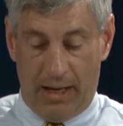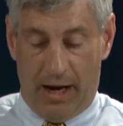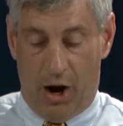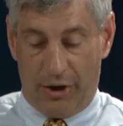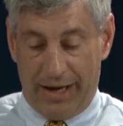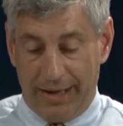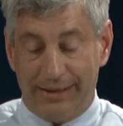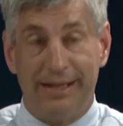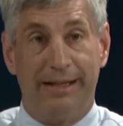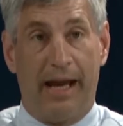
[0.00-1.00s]
Our guests
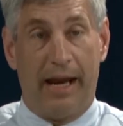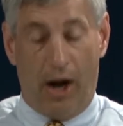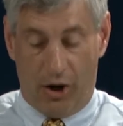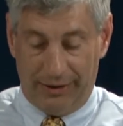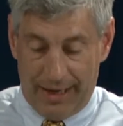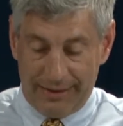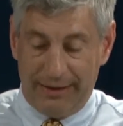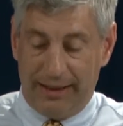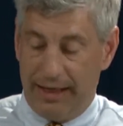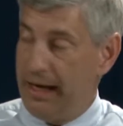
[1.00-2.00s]
today are Leslie
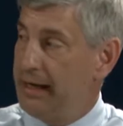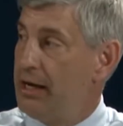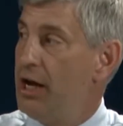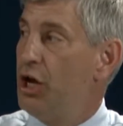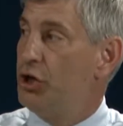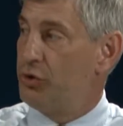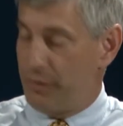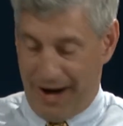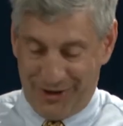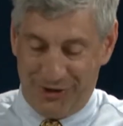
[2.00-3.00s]
King,
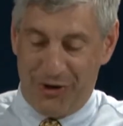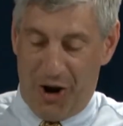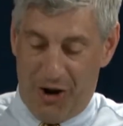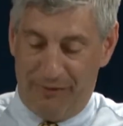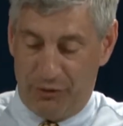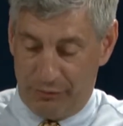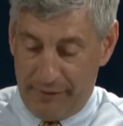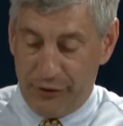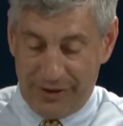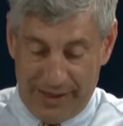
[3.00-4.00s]
Director of the
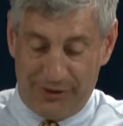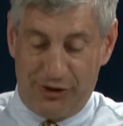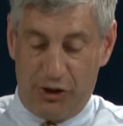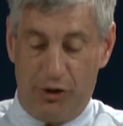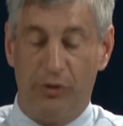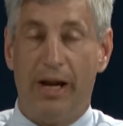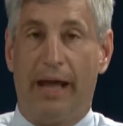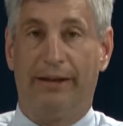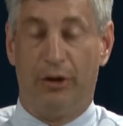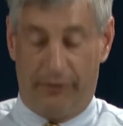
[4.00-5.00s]
Rivers Institute at
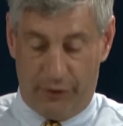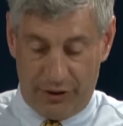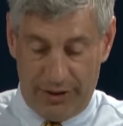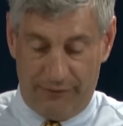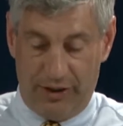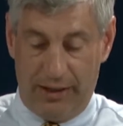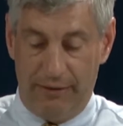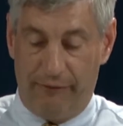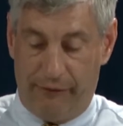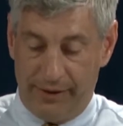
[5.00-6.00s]
the University of Dayton
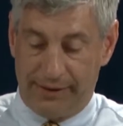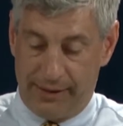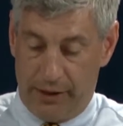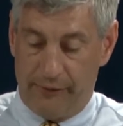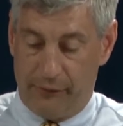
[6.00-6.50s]
Fitz Center for